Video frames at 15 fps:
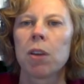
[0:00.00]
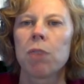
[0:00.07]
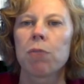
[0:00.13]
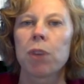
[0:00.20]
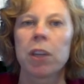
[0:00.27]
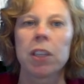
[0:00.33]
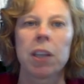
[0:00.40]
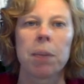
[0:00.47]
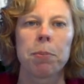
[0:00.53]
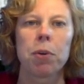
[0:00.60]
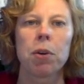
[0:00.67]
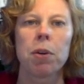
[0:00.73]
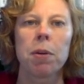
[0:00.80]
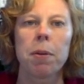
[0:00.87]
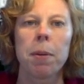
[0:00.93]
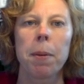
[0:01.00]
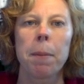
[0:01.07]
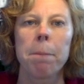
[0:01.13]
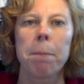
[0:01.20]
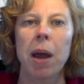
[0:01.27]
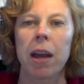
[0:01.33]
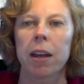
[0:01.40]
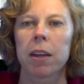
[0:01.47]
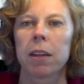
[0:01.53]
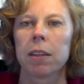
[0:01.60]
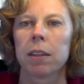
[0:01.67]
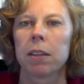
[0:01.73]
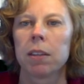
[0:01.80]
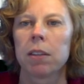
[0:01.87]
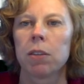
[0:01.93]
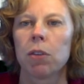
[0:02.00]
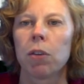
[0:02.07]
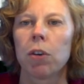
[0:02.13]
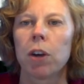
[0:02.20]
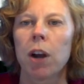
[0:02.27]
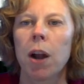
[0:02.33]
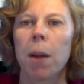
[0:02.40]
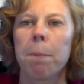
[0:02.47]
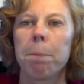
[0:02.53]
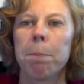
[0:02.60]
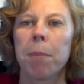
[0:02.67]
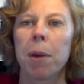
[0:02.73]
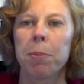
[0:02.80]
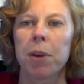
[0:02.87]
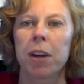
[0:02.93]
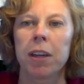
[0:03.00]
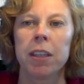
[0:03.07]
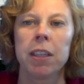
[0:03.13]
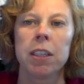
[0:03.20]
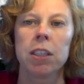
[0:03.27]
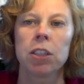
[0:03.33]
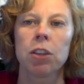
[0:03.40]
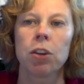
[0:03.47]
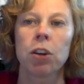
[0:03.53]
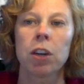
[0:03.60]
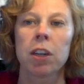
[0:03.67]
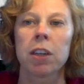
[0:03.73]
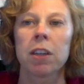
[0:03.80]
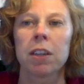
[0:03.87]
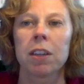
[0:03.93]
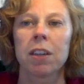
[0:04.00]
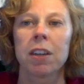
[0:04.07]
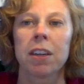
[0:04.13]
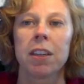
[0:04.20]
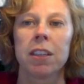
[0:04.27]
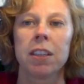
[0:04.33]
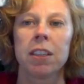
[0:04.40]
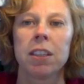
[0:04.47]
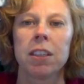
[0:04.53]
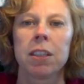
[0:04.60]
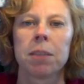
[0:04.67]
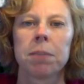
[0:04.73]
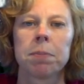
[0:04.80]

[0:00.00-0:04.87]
For example, MAC, or MAP kinase ERK kinase.